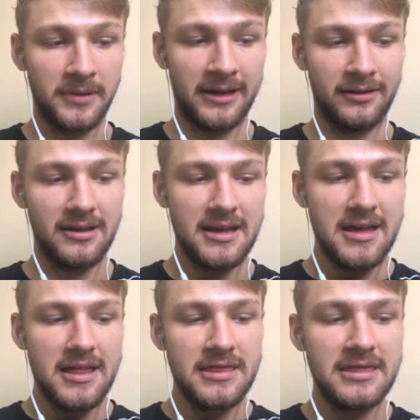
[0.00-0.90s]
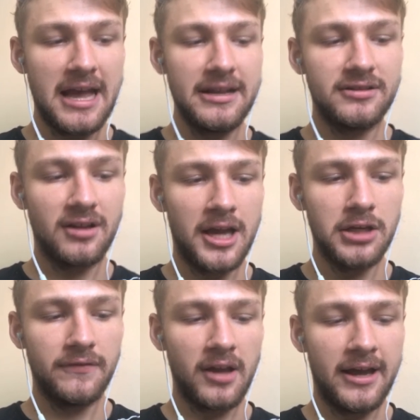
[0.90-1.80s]
And that's kind
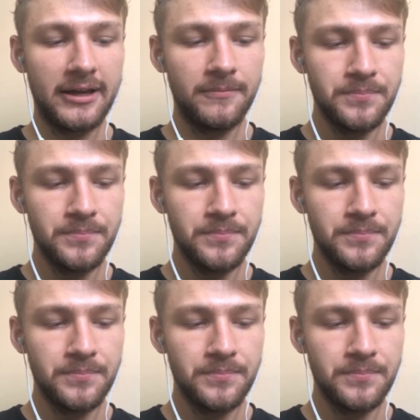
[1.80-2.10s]
of like